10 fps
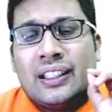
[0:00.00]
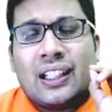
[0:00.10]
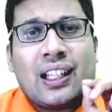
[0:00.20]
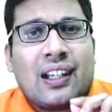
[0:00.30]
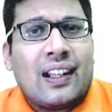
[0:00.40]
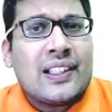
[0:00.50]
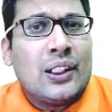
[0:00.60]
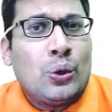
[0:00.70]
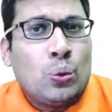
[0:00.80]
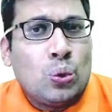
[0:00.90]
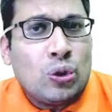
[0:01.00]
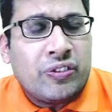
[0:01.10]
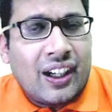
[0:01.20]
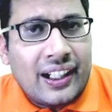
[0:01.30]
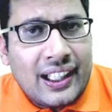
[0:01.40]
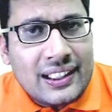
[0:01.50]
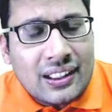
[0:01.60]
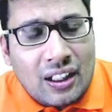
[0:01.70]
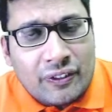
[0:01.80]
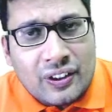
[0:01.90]
that occurs in 2 to 5
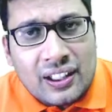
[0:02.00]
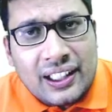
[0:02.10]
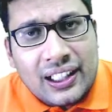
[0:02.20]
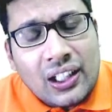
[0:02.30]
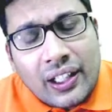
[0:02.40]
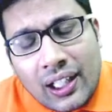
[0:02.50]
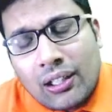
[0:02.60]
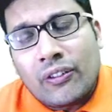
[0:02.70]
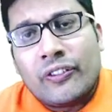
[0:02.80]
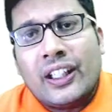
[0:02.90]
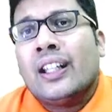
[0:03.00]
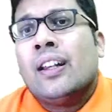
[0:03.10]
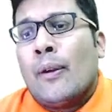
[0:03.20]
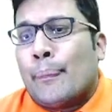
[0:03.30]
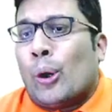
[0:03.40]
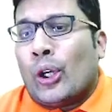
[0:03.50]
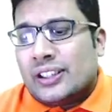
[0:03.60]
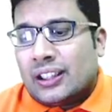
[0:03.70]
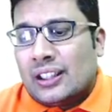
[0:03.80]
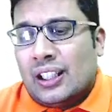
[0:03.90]
days after the intake of the
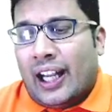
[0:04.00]
poison